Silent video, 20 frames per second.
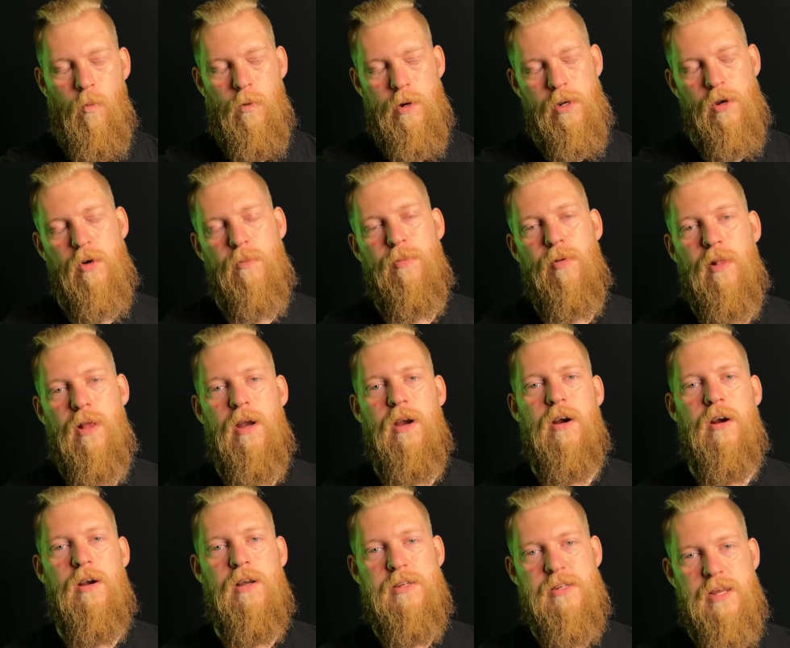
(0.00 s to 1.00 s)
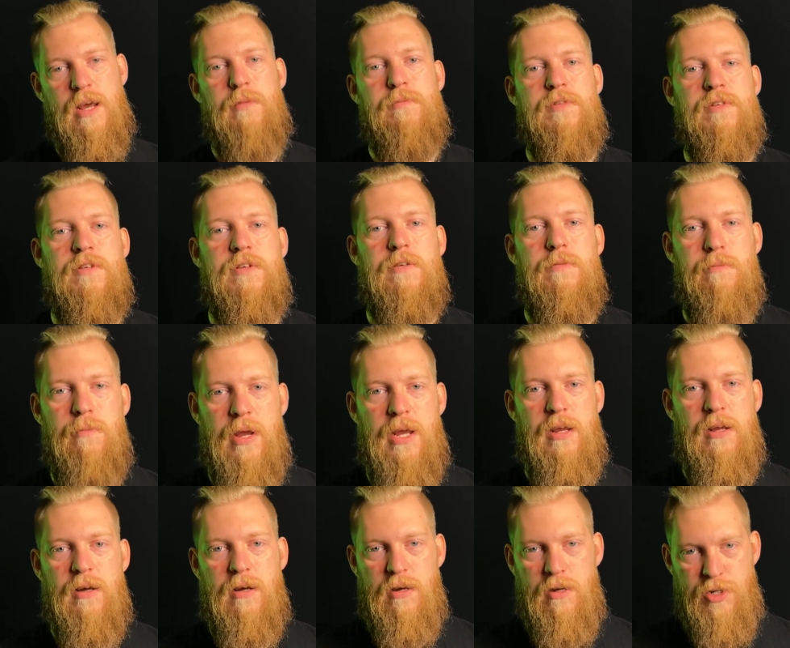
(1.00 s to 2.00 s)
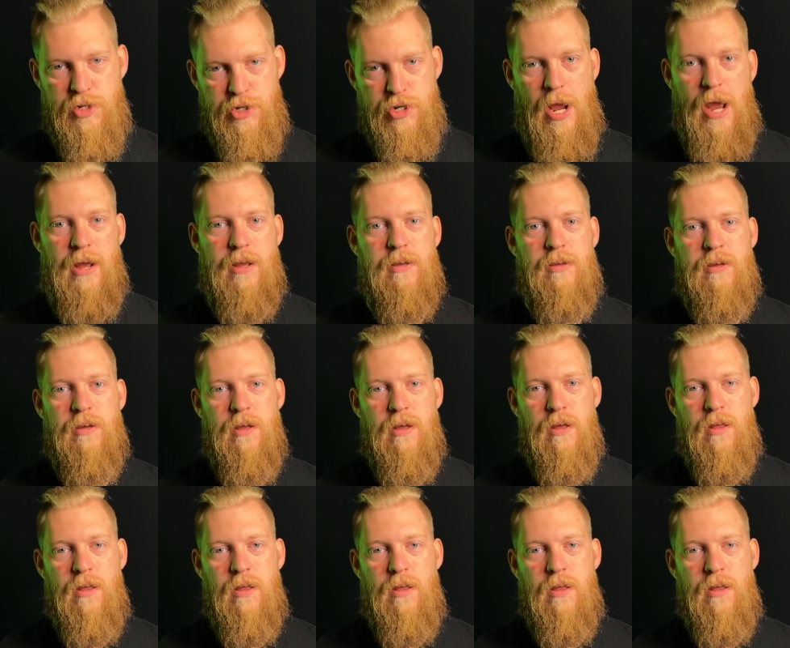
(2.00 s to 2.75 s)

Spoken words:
When your player attempts to make a check,